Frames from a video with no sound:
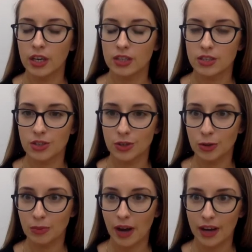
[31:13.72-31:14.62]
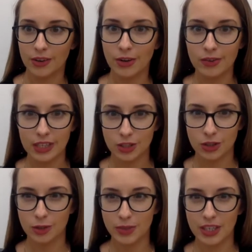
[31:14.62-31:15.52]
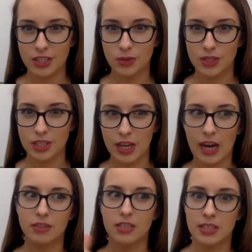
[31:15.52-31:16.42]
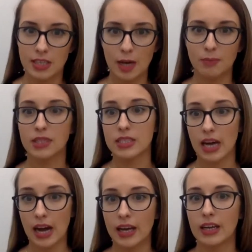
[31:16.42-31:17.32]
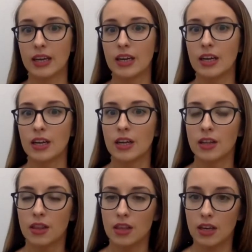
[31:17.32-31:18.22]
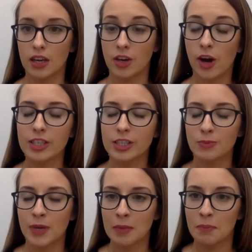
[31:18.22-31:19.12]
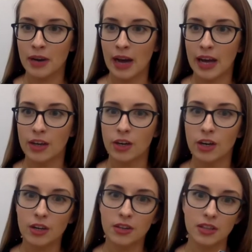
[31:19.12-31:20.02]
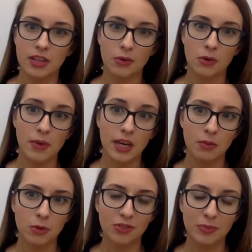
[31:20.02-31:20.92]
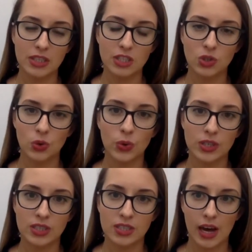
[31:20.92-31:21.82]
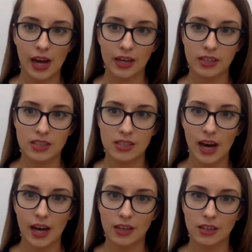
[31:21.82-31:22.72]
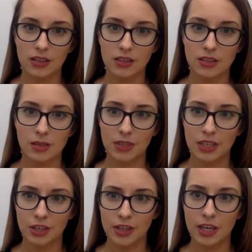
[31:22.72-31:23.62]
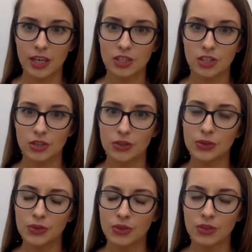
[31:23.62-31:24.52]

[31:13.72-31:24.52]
Zoom. I don't know if that's true, because you would still have to stamp and sign the acknowledgement, but I had heard that they were making movements towards that. Is that something you're hearing too?